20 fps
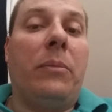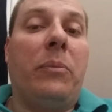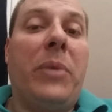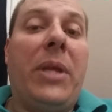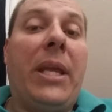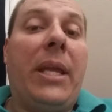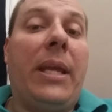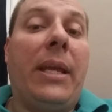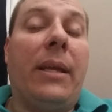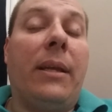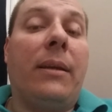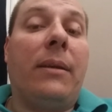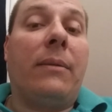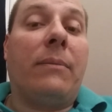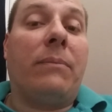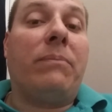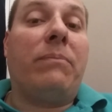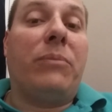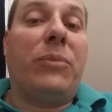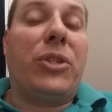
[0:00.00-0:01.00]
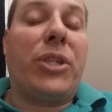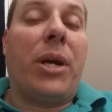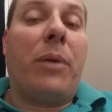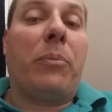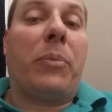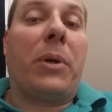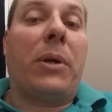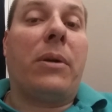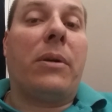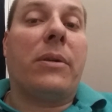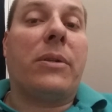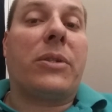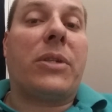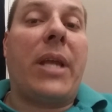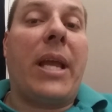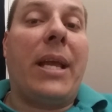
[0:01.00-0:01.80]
being jumpers,